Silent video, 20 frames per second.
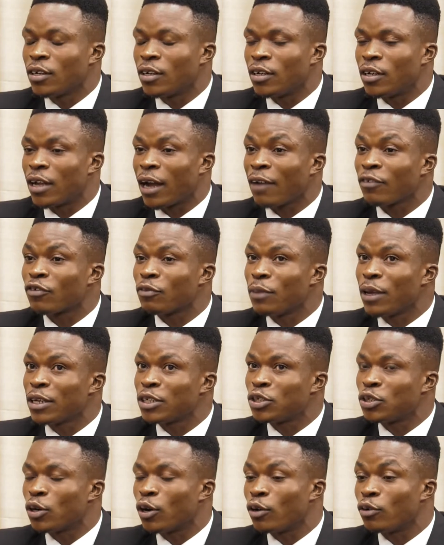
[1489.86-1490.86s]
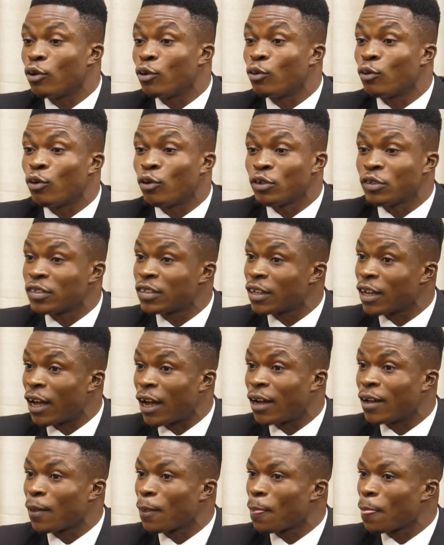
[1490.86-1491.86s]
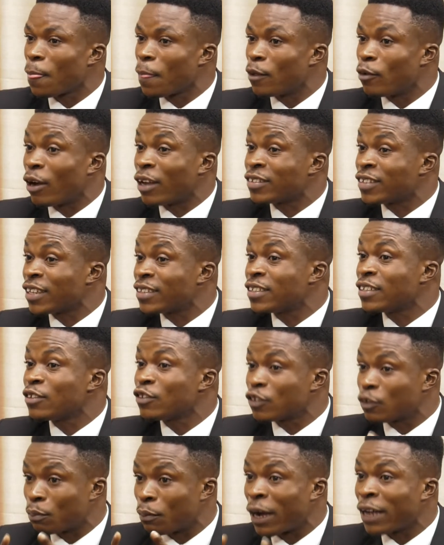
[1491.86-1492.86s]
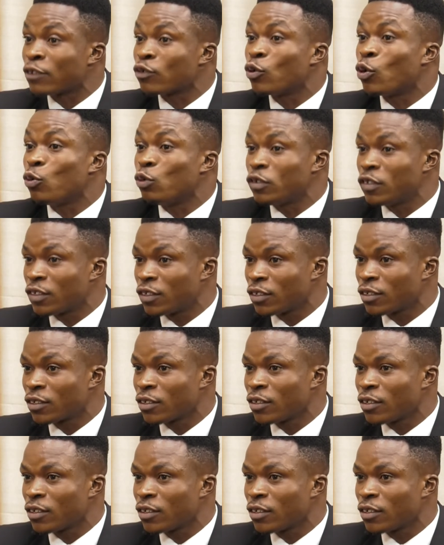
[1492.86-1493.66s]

have to make sure your goals, you are setting smart goals.